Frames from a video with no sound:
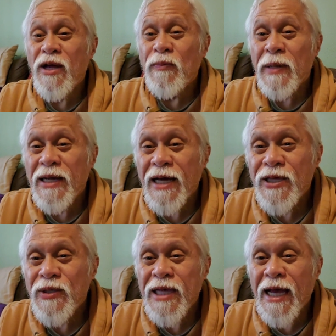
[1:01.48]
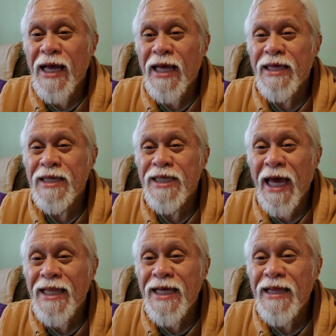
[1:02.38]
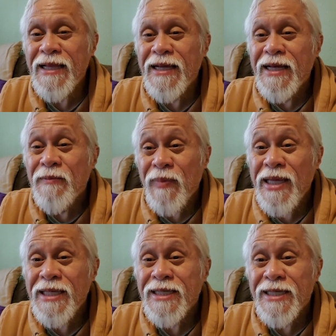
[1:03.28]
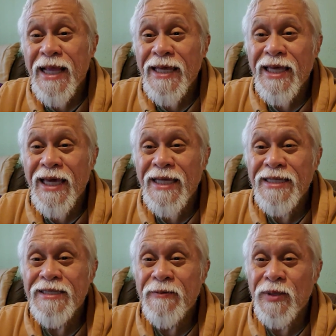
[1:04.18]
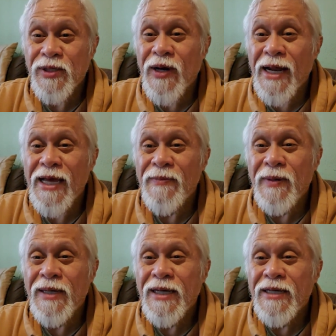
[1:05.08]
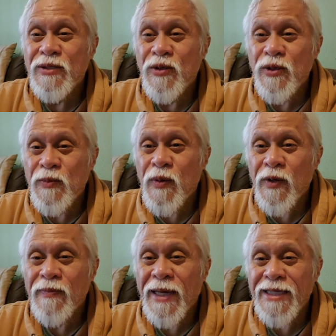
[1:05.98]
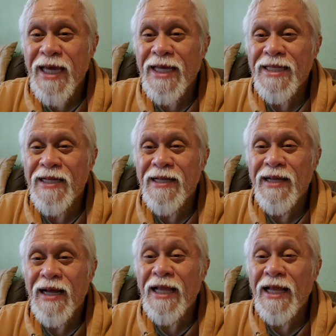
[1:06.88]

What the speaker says: bago pa lang kayo sa aking channel, please like and subscribe to support my channel.